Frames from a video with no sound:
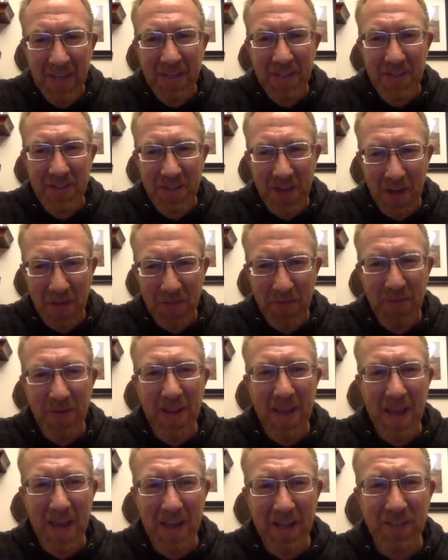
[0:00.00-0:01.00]
Southern
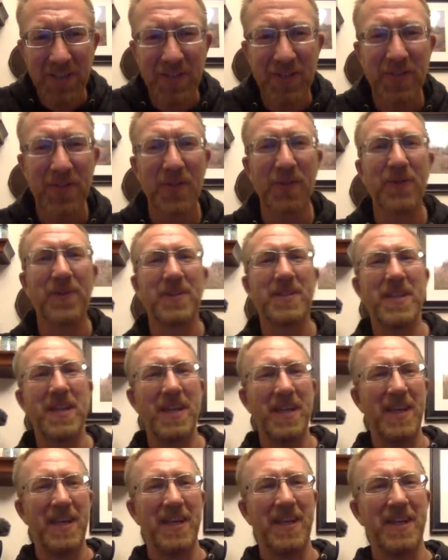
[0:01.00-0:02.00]
Edge
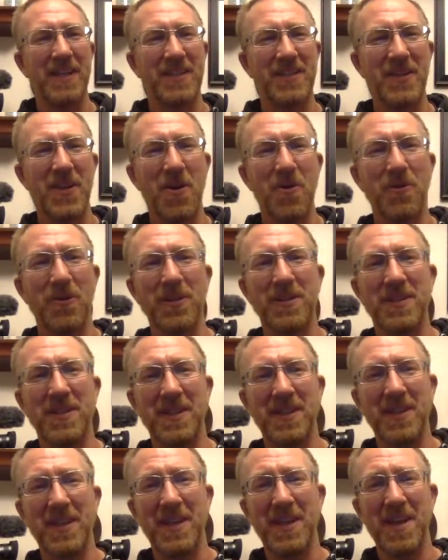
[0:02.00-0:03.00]
13 is
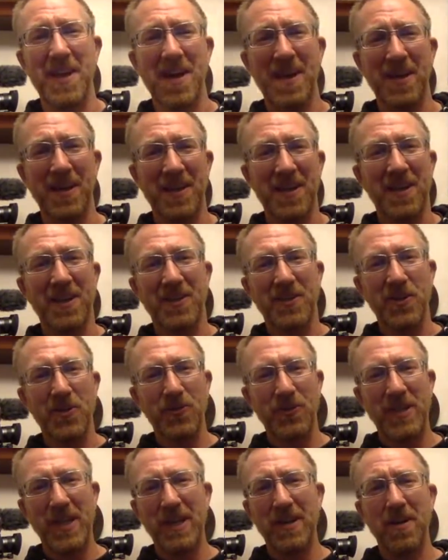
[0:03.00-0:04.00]
noticing the new
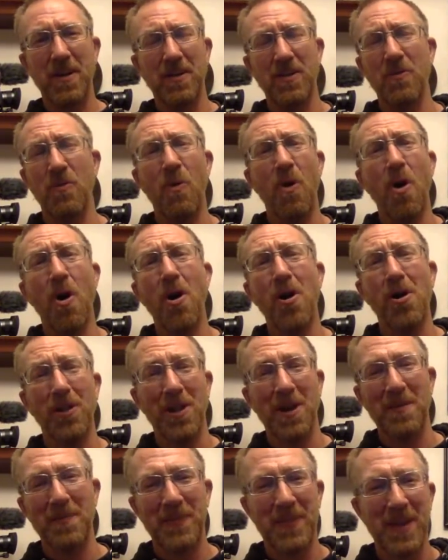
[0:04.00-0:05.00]
tin on the wall
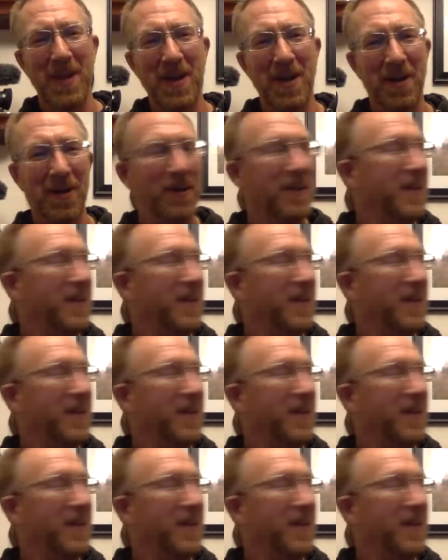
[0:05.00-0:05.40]
up there.